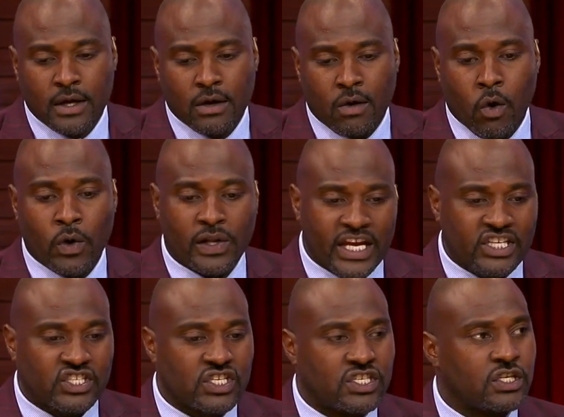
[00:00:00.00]

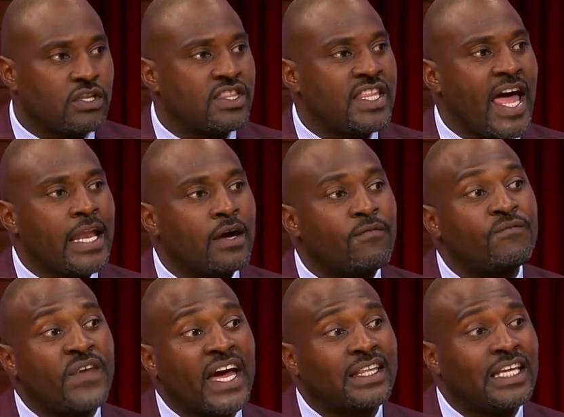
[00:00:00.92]
correlation to that
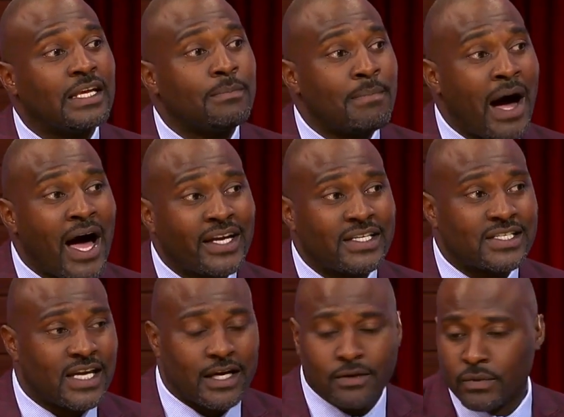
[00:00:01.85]
affected
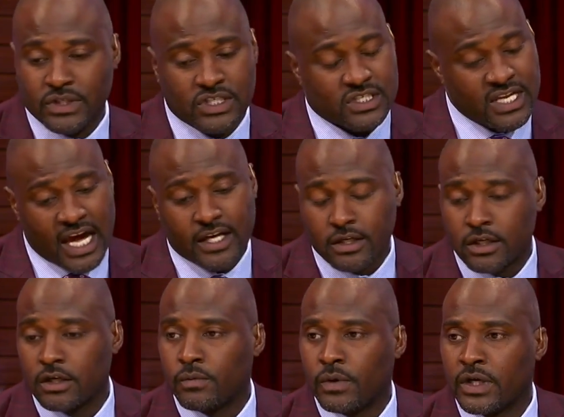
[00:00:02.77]
mindset, which is not a
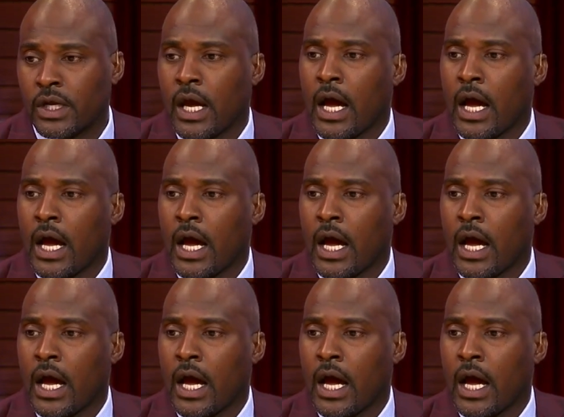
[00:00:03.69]
good one.